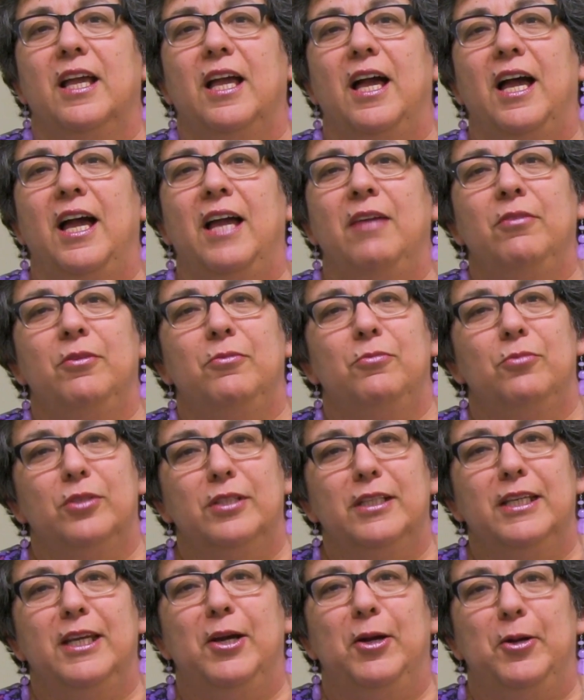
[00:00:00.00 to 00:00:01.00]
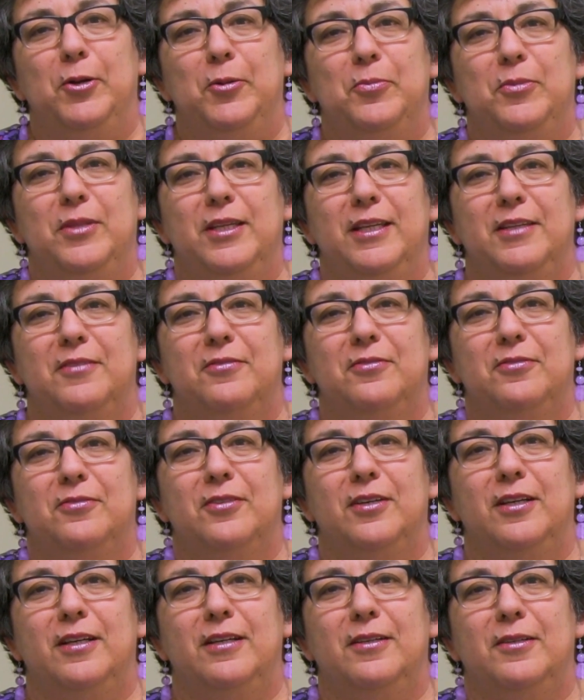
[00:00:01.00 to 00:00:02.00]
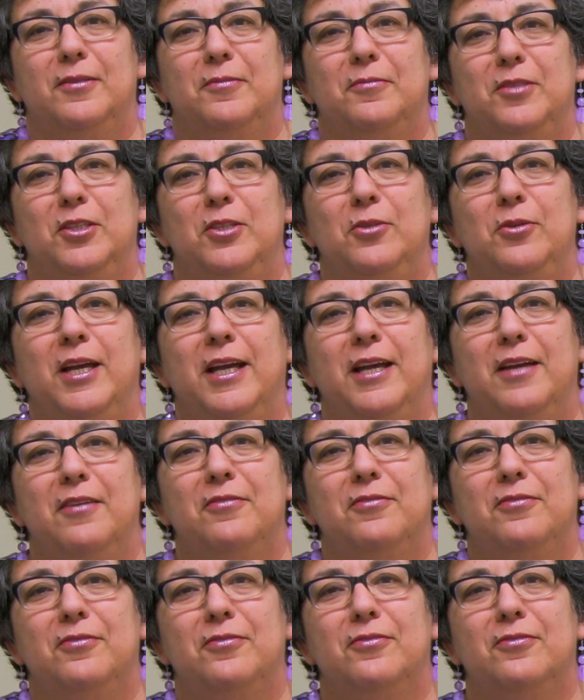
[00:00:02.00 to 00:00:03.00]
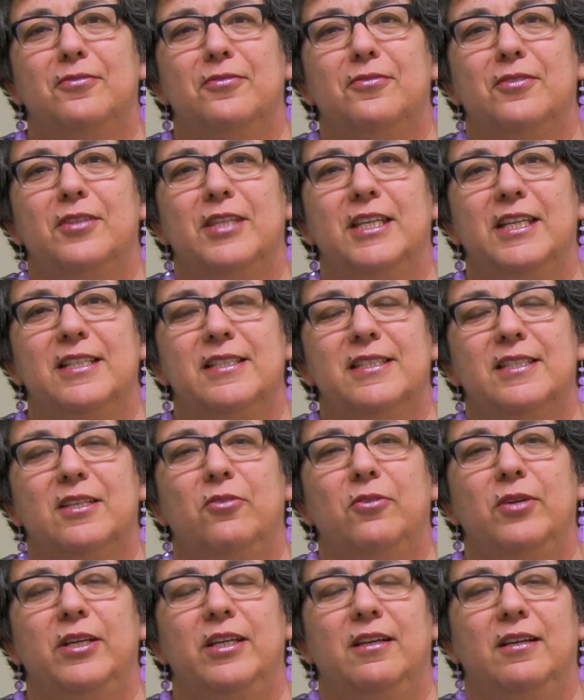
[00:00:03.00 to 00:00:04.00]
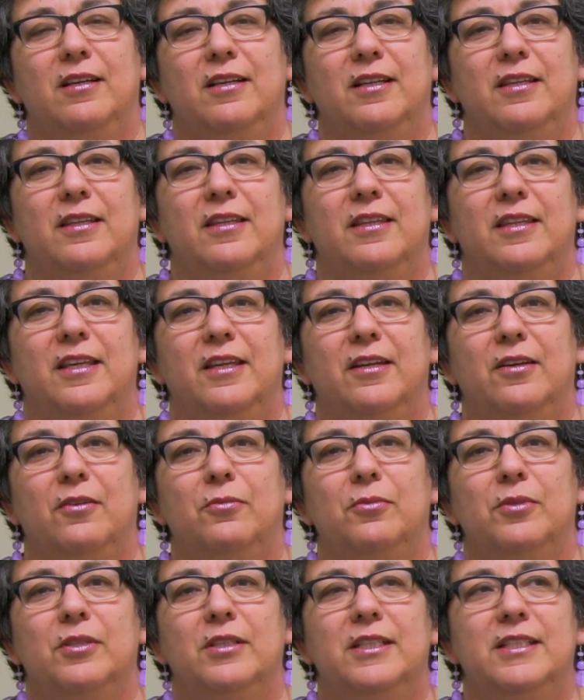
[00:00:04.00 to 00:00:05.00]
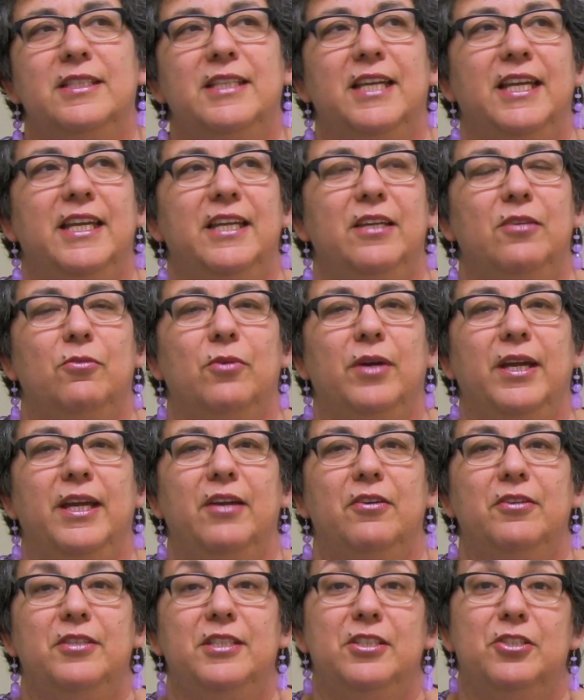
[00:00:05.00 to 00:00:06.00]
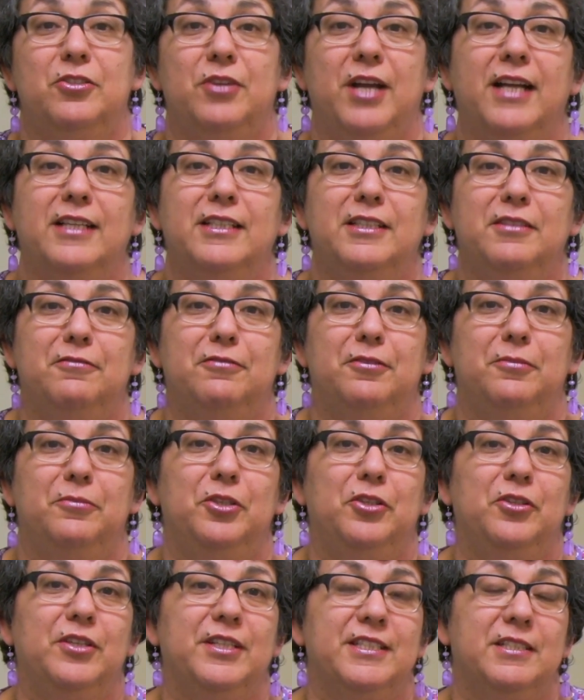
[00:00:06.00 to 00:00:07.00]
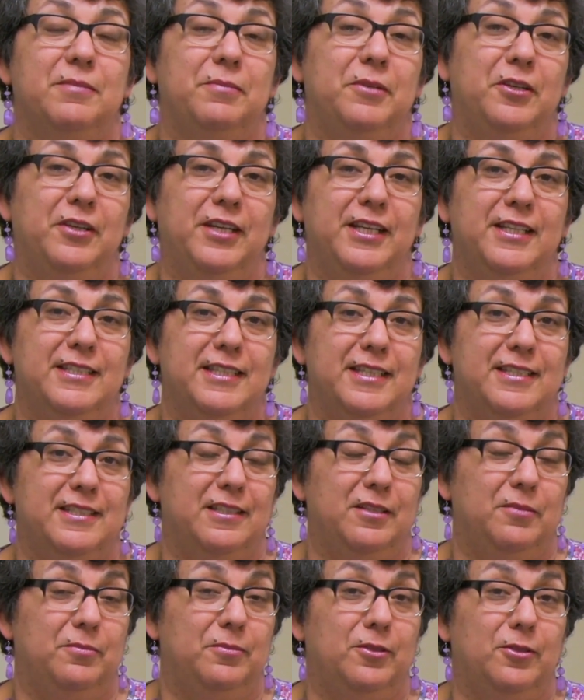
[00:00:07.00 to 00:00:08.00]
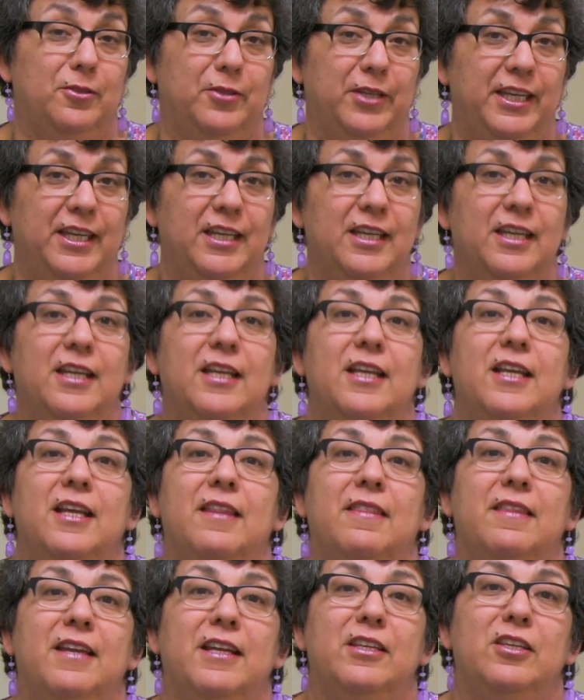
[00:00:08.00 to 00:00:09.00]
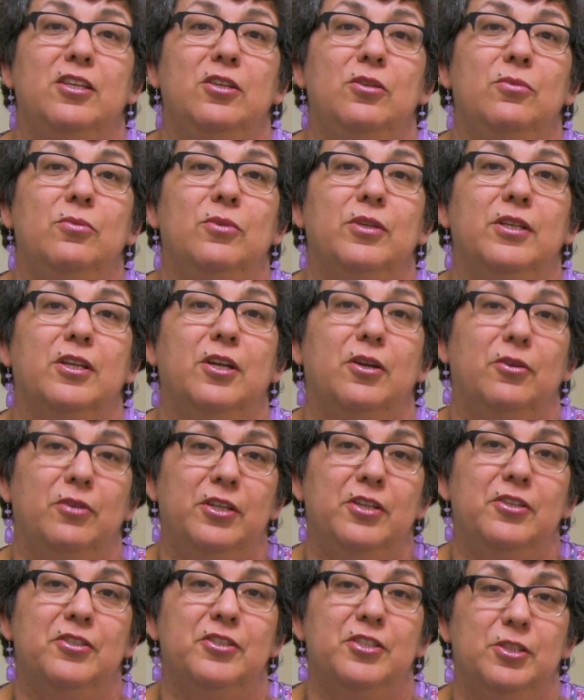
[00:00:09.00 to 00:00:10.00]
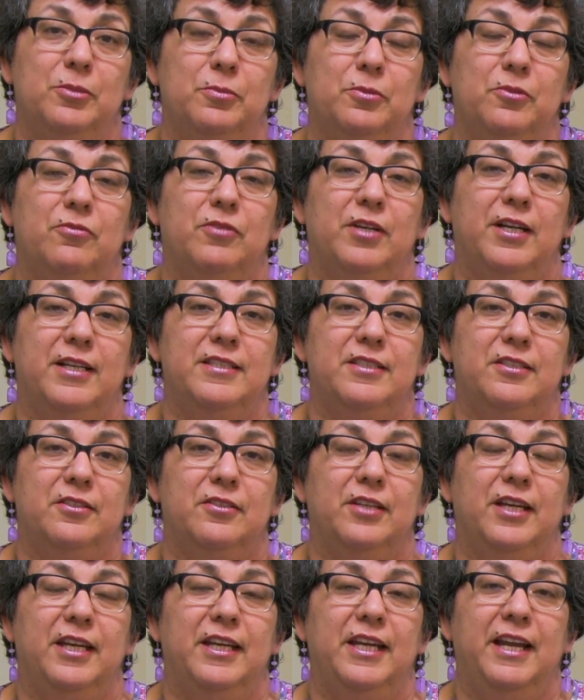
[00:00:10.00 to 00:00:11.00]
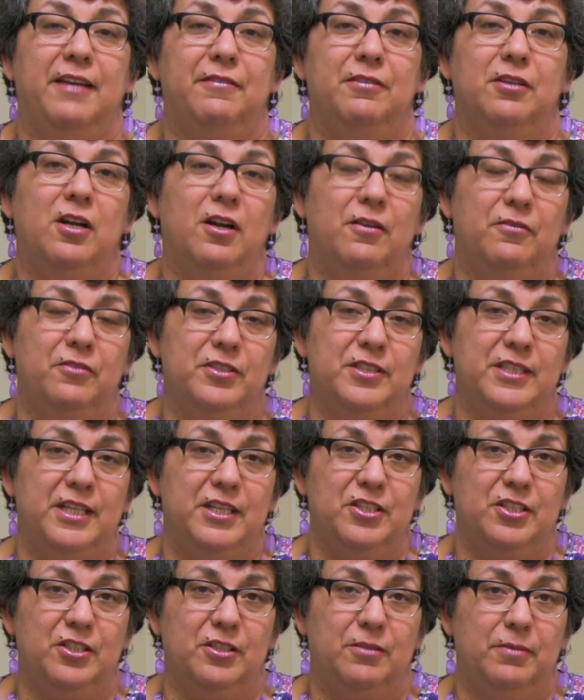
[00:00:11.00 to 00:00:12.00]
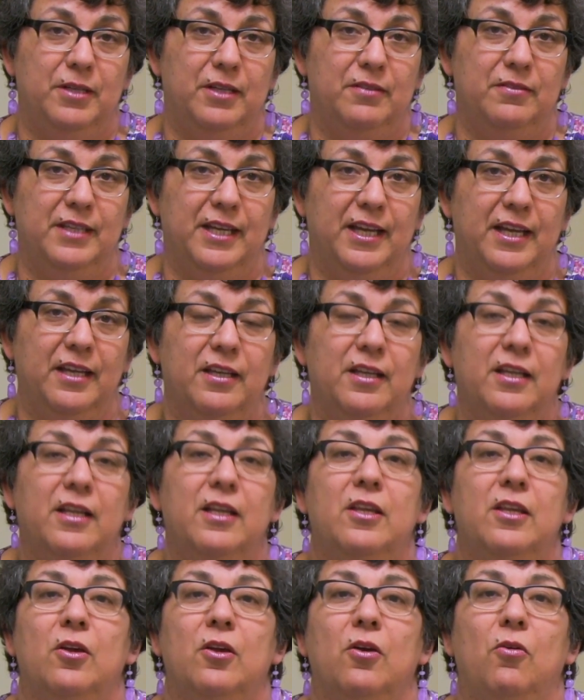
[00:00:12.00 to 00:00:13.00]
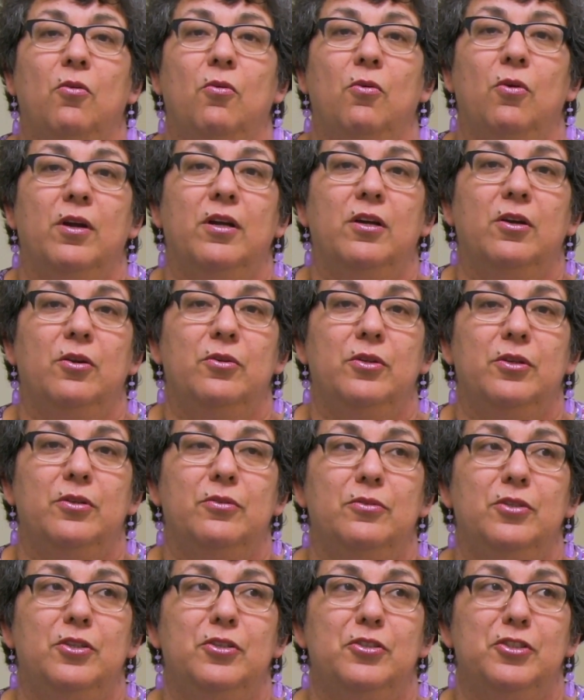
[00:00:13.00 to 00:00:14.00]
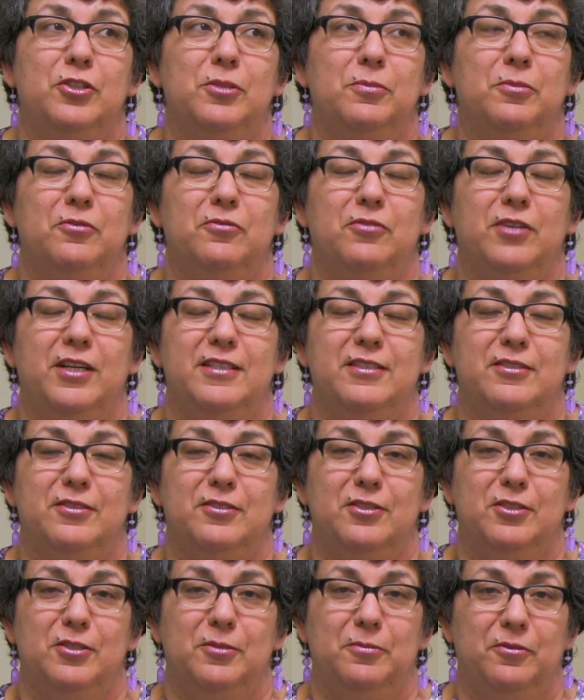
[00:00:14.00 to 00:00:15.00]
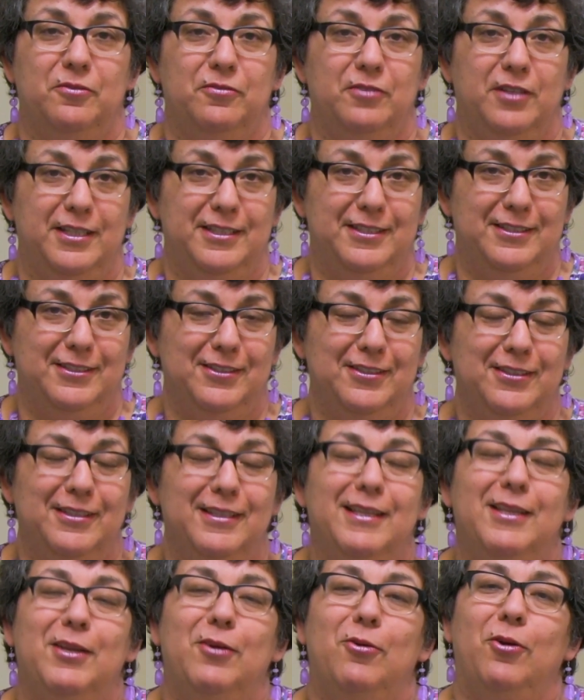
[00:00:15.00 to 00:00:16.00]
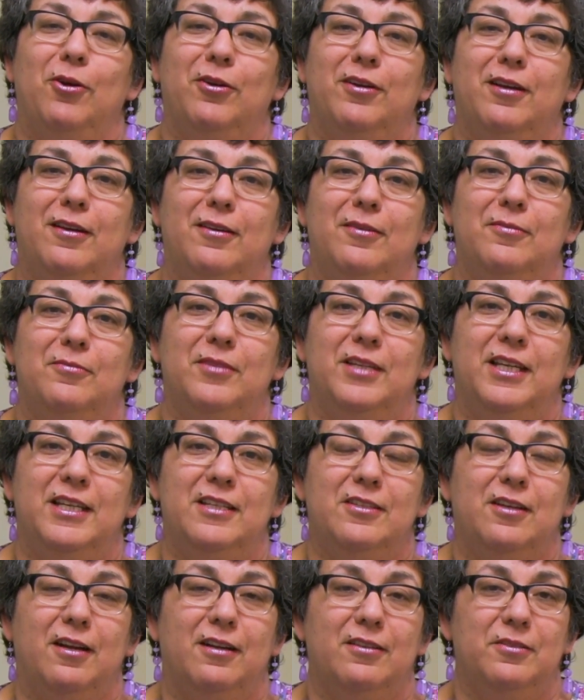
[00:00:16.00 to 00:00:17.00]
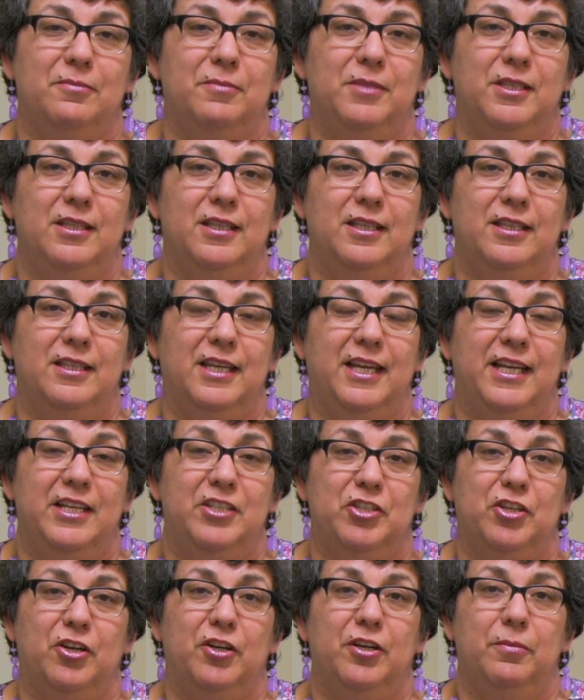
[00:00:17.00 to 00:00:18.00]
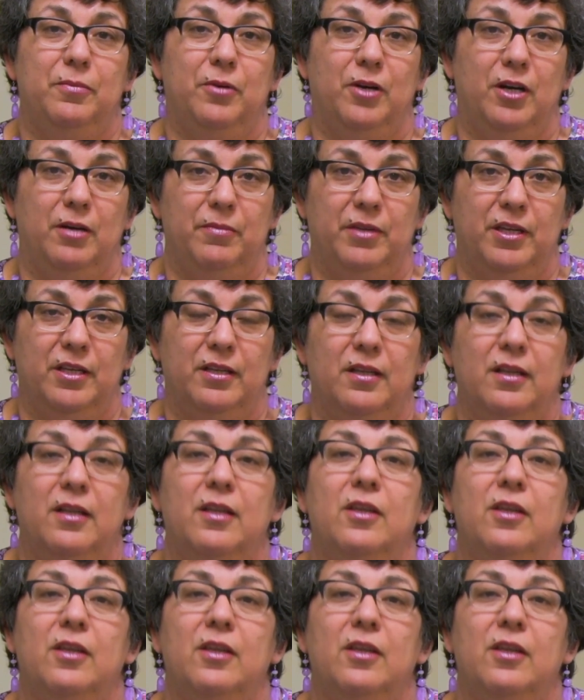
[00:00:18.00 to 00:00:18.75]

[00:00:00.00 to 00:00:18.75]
I would really hope that if you have things going on that are really taking away or detracting from your experience as an employee, that you would go to your supervisor and have a conversation about that, or go to your supervisor's supervisor, or come and talk to me in the HR department.